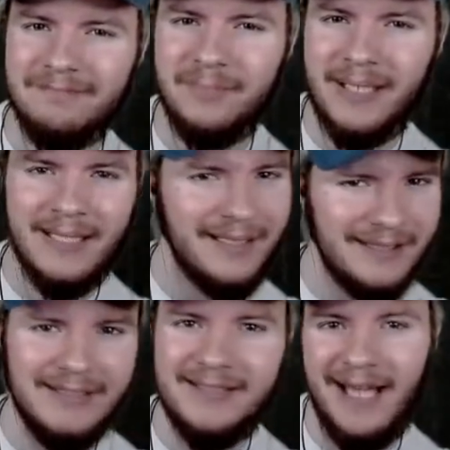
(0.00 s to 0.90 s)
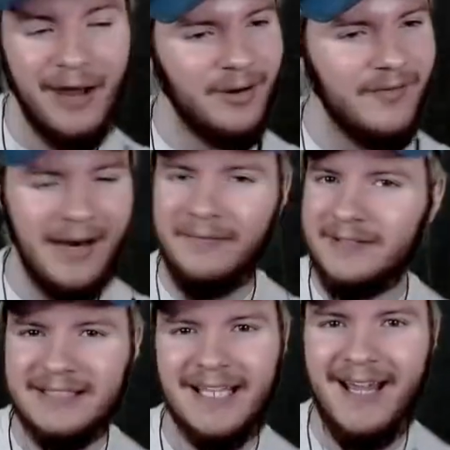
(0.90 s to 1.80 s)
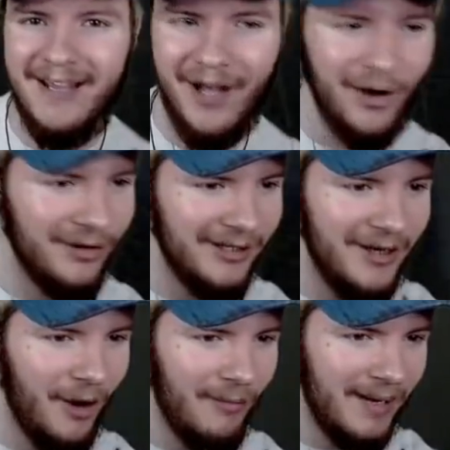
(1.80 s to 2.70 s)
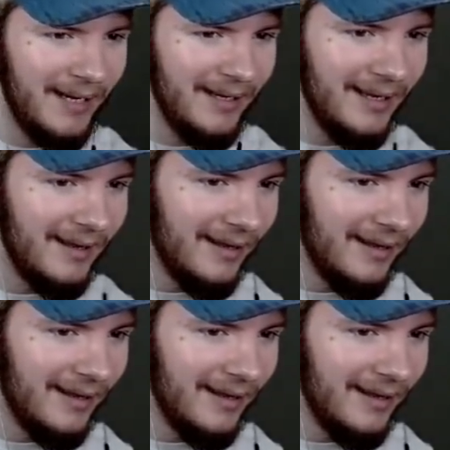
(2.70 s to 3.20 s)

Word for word: because I don't even have to say. Y'all already know me.